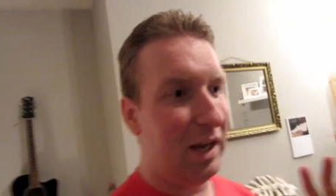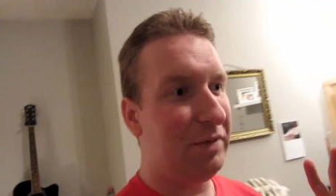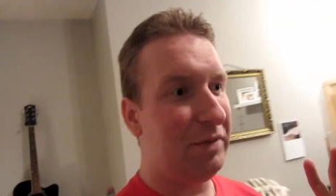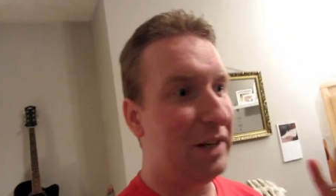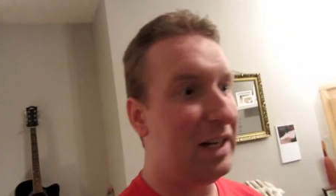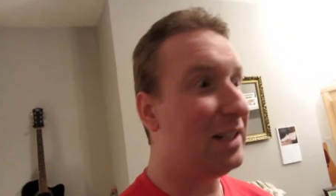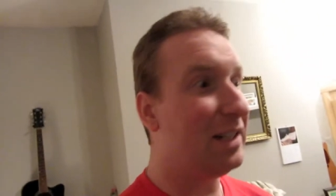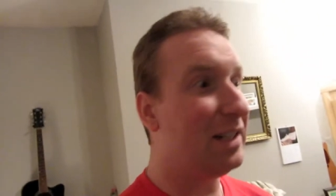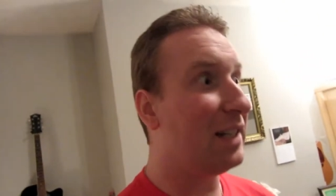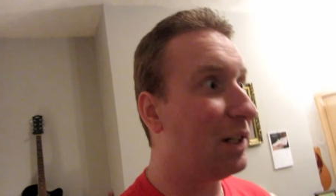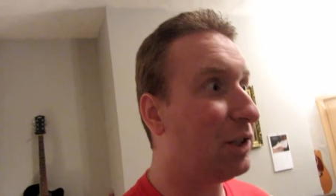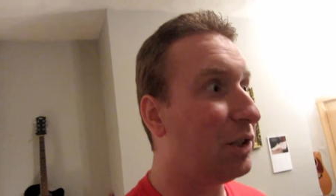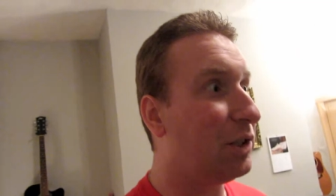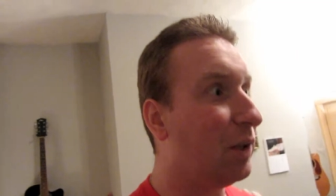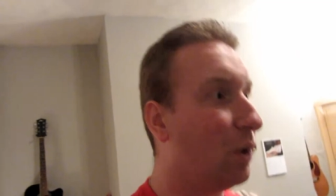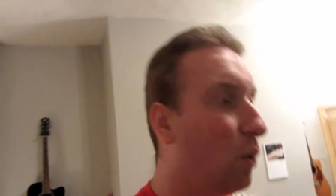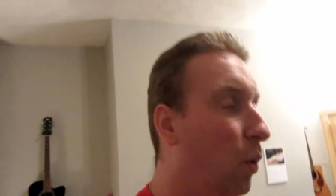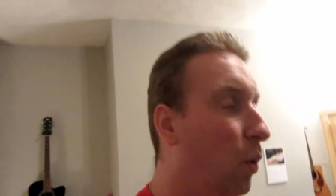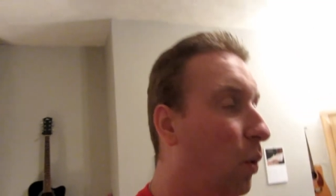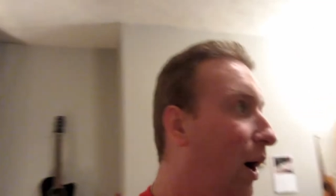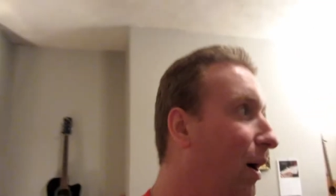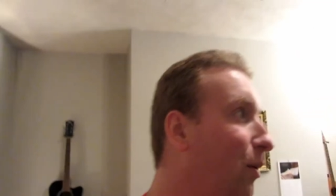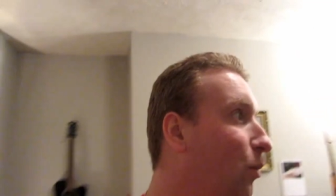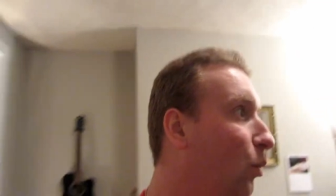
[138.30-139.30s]
if it is actually
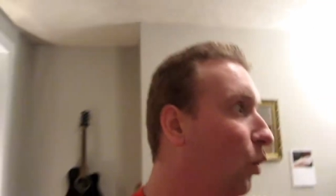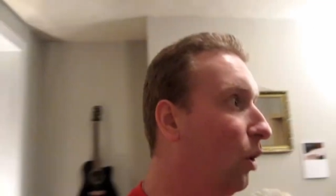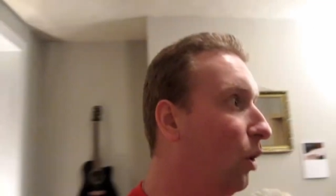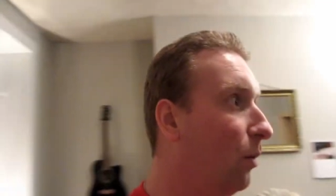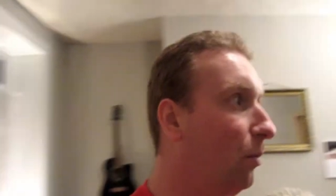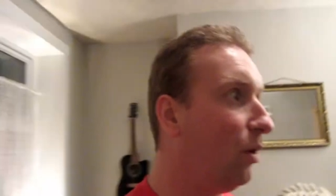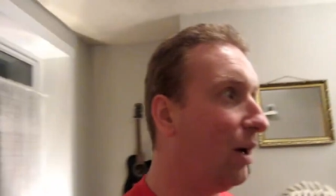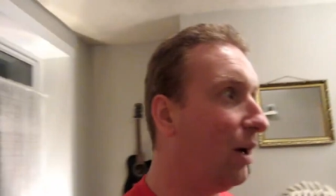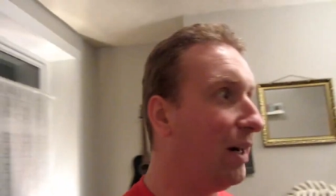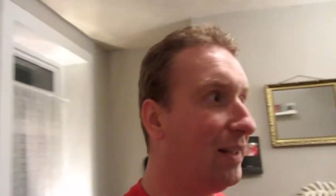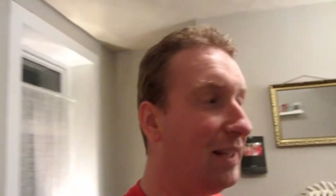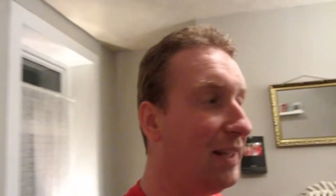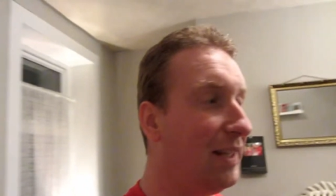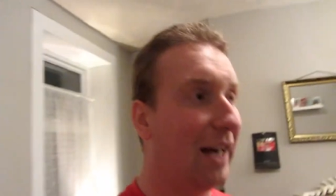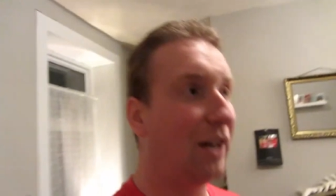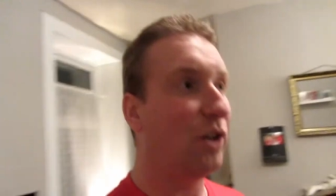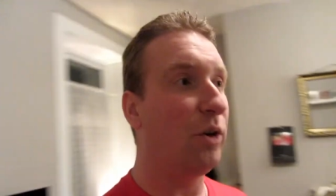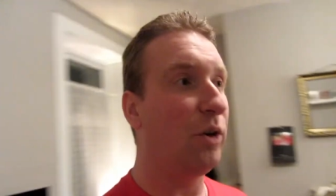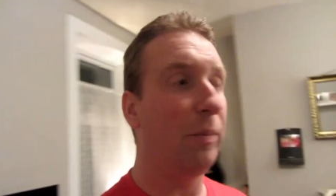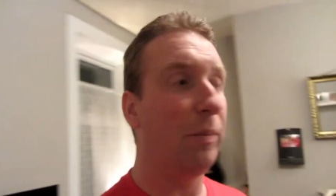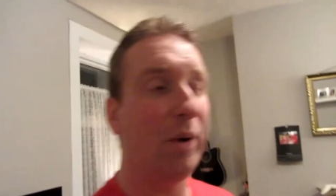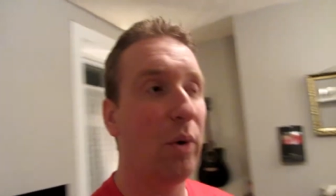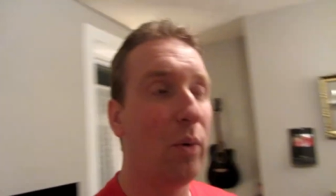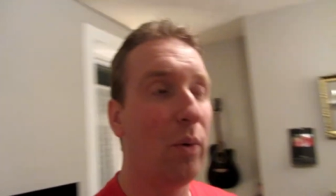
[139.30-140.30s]
quite warm or anything. I
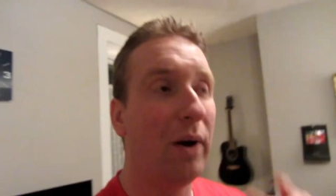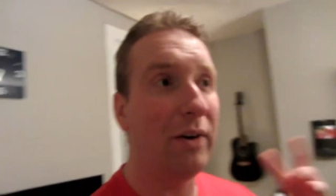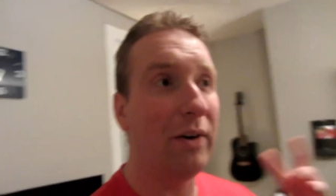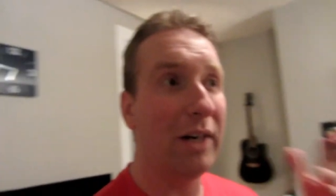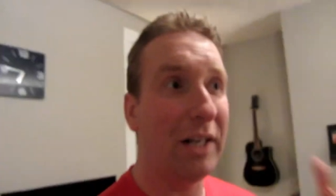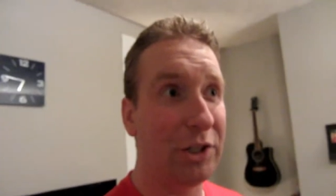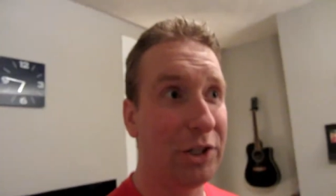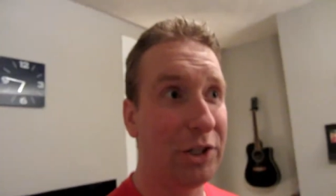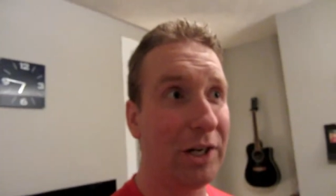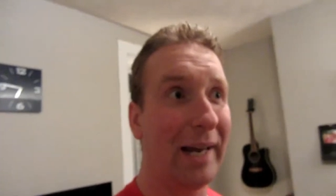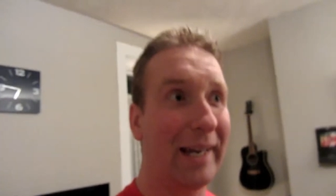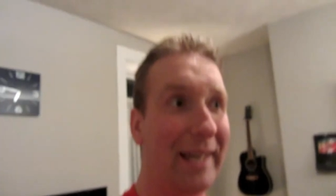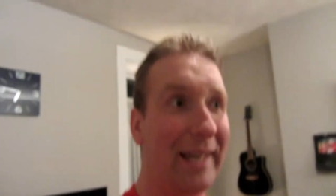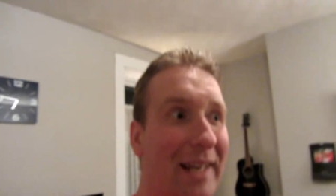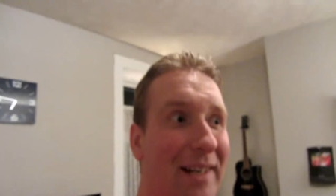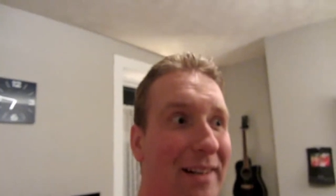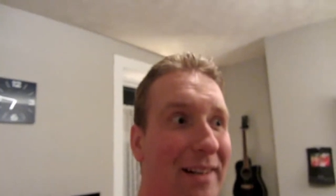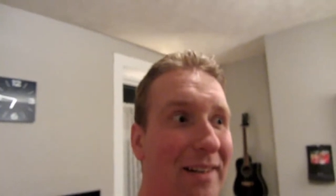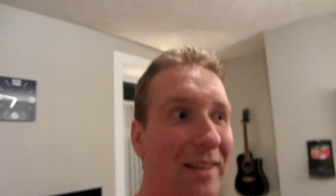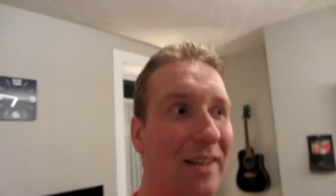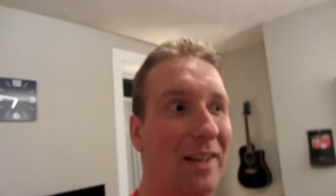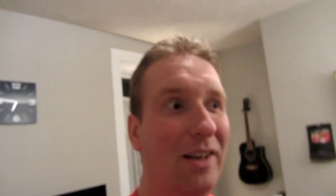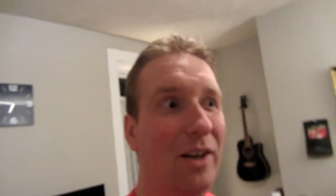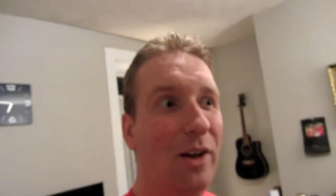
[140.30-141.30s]
could be wearing a
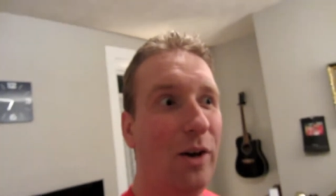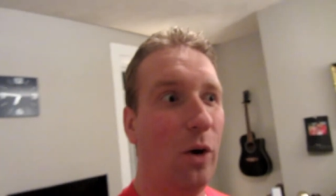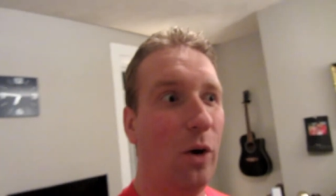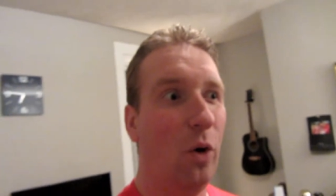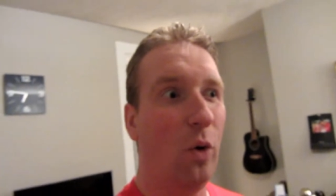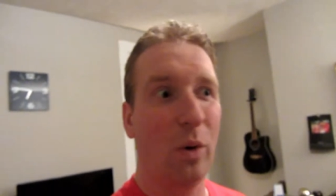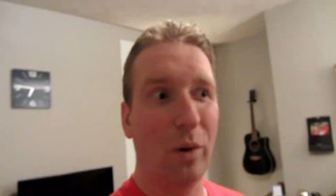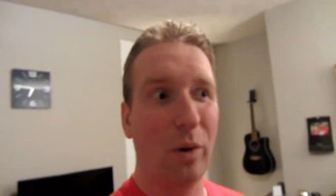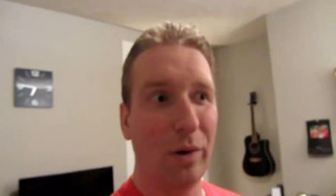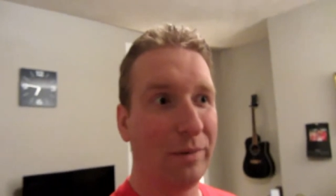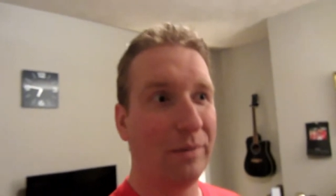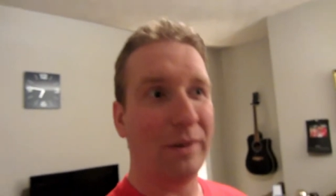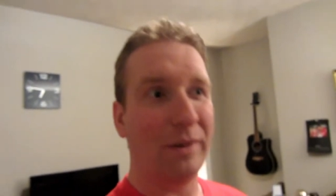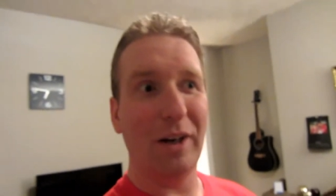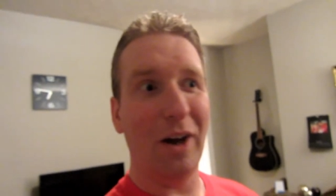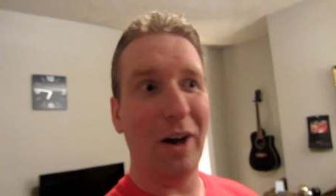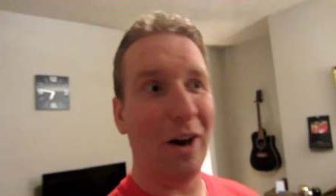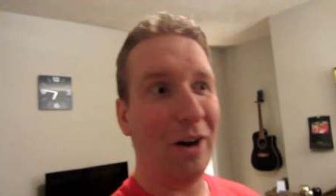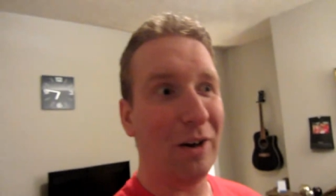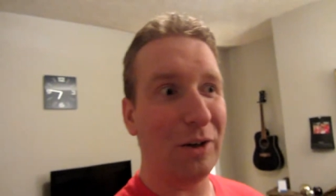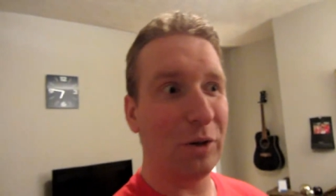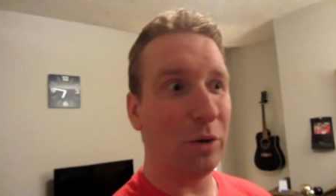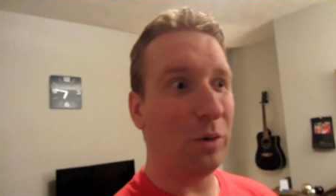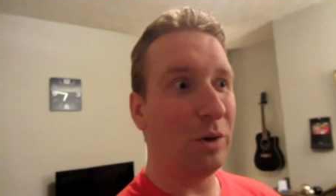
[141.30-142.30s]
jacket, or
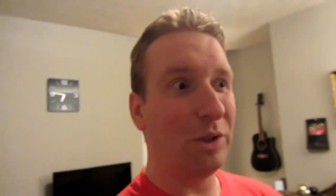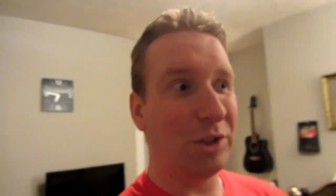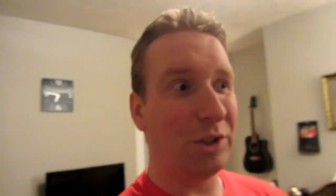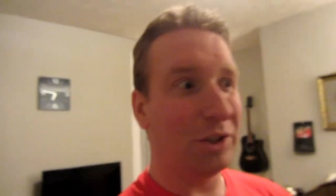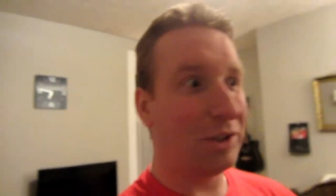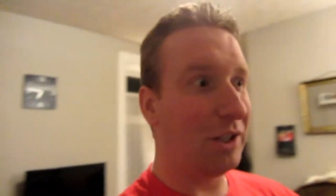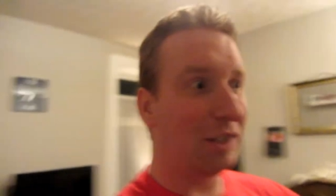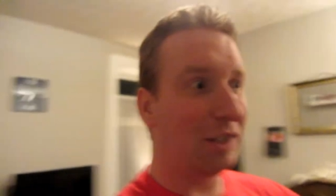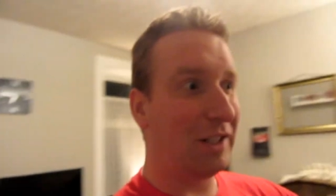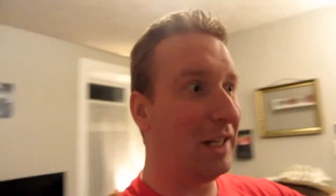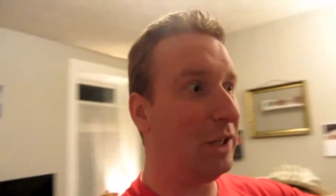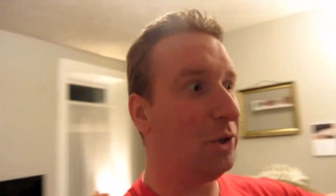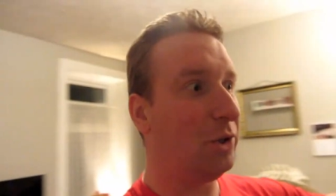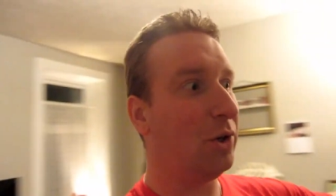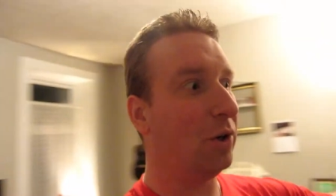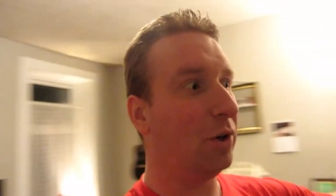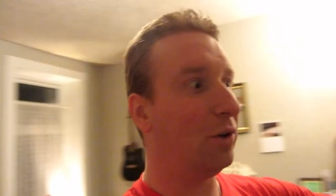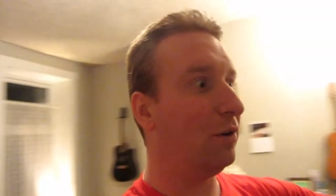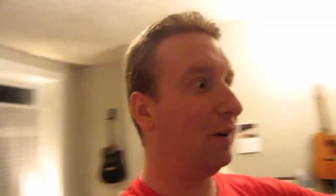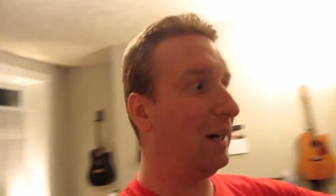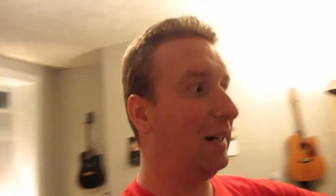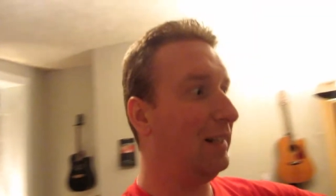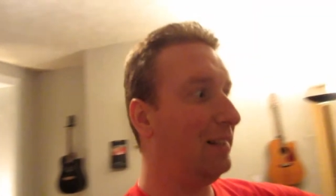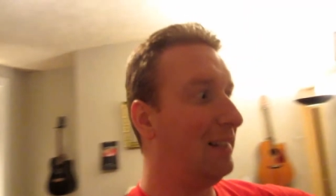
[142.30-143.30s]
not, or just a
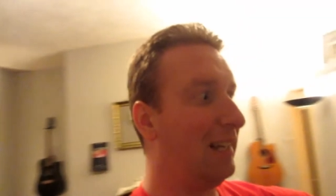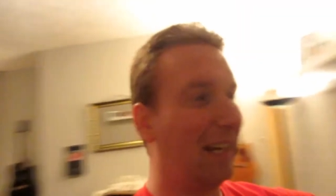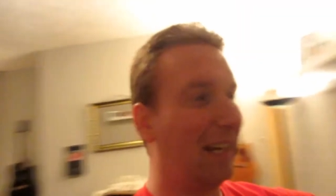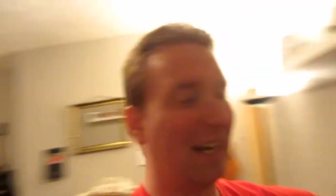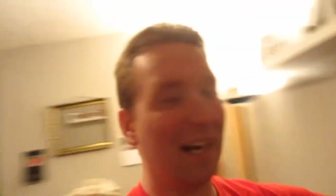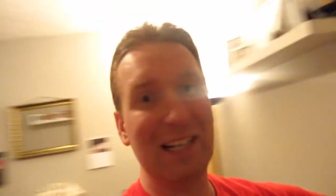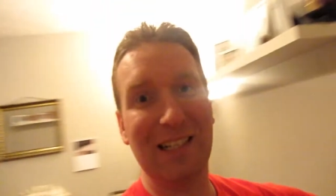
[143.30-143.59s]
t-shirt or anything.